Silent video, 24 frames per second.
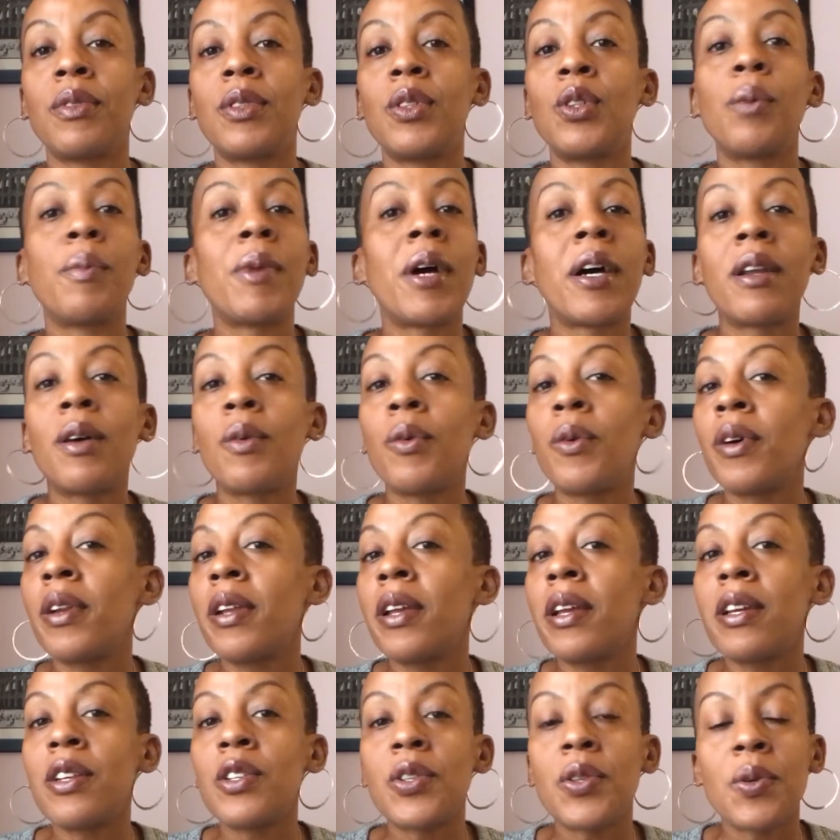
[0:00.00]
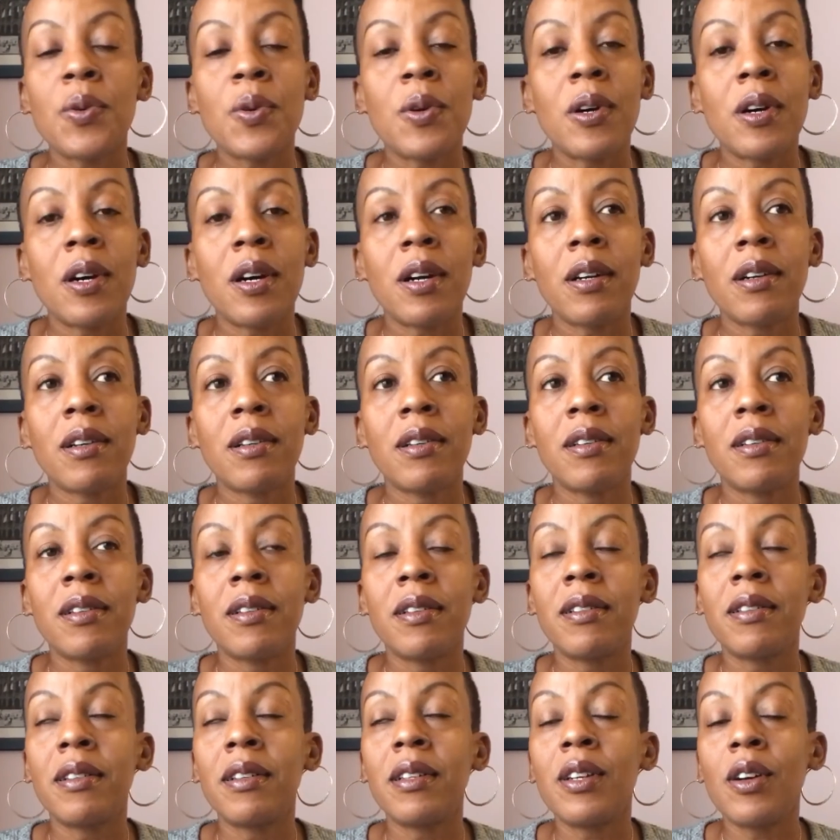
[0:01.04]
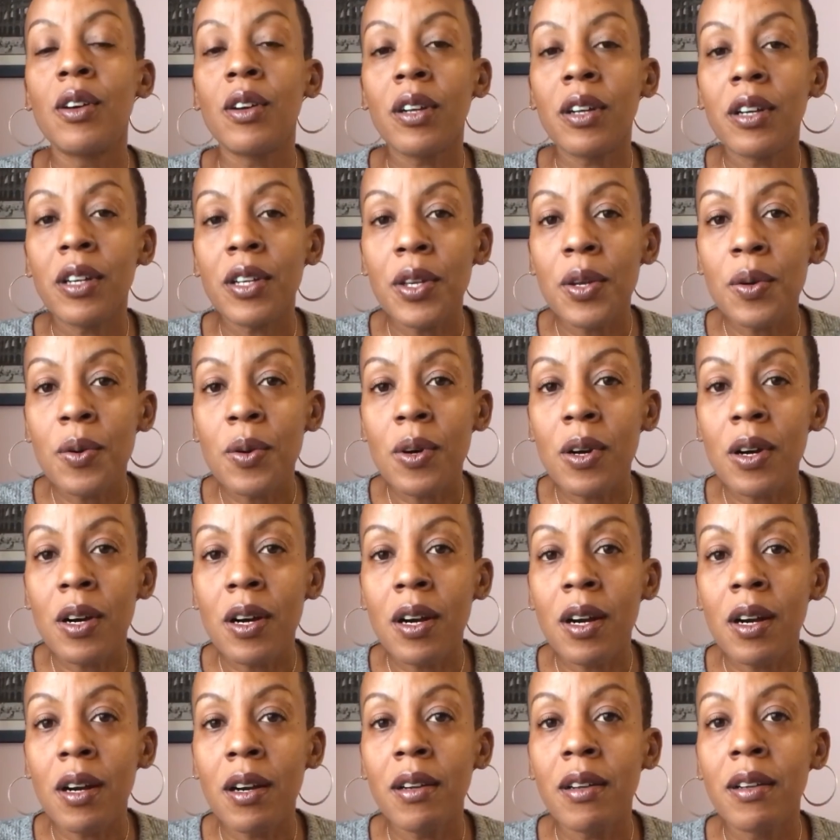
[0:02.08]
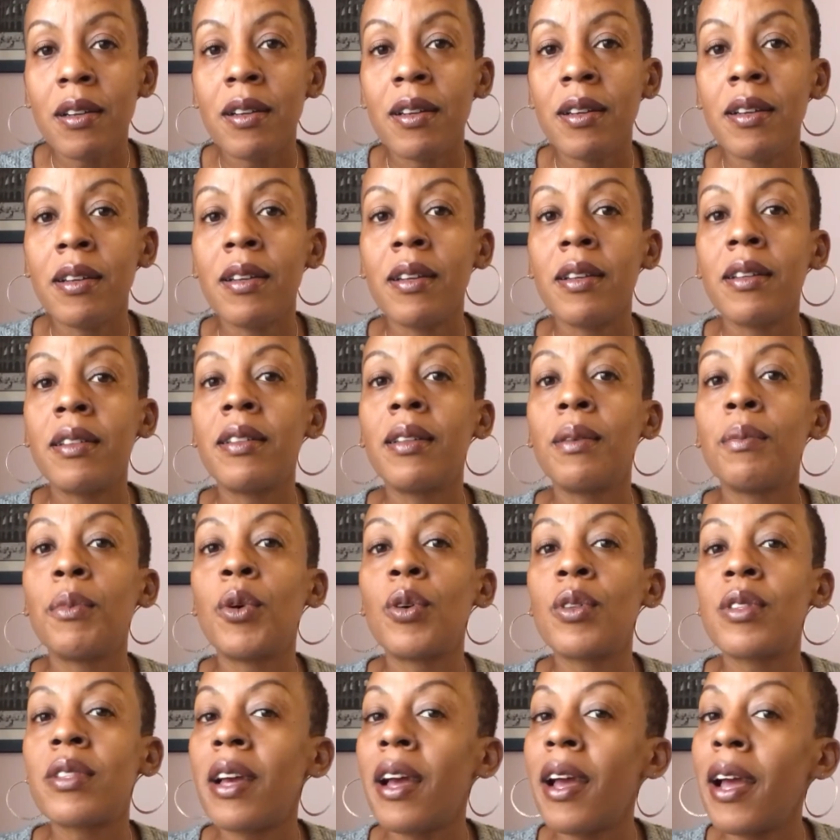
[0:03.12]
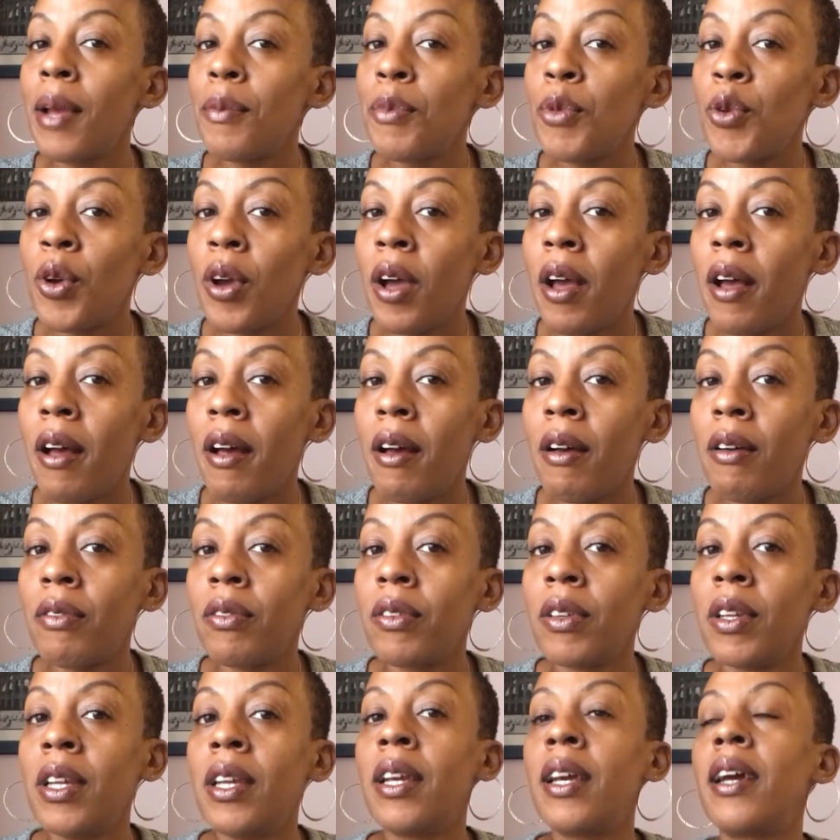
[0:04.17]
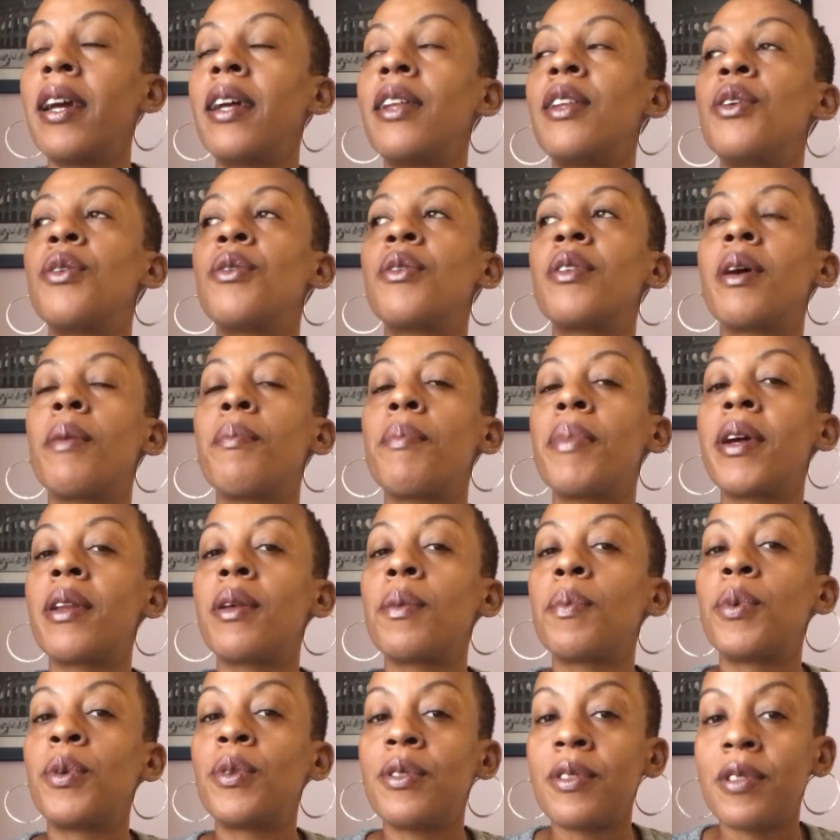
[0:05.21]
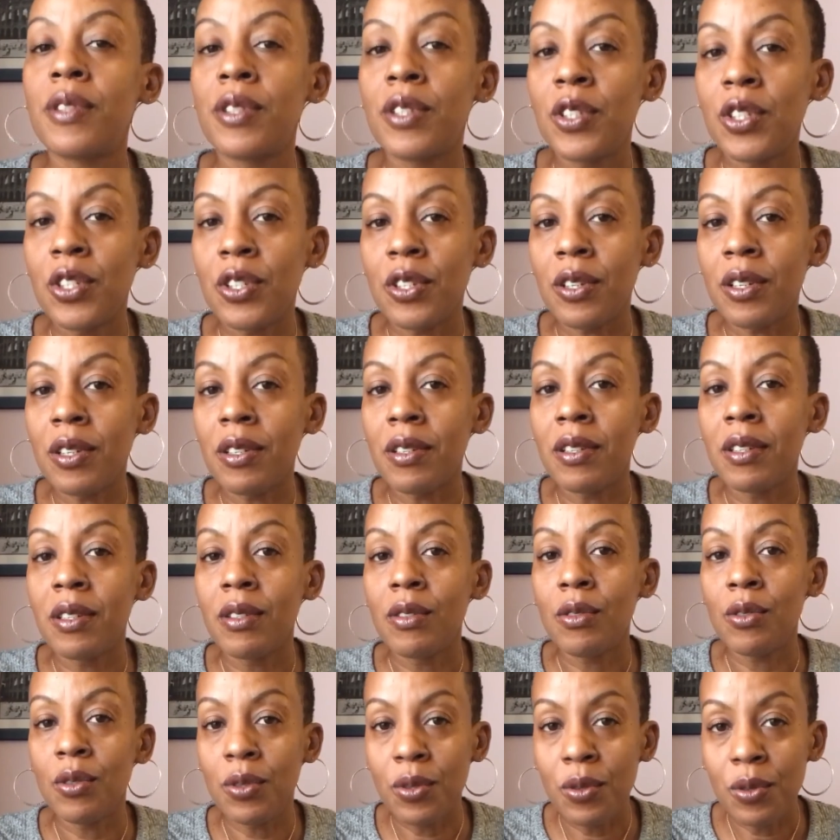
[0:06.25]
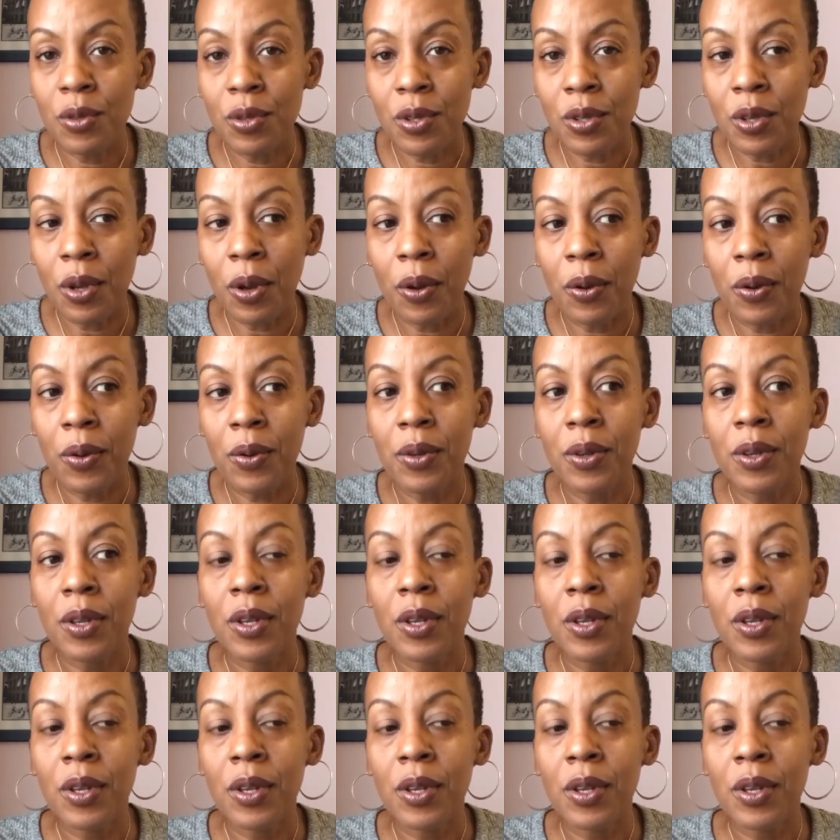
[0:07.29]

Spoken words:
No matter what age you are, the younger you are, the more time you have, and you're in a better position to do so.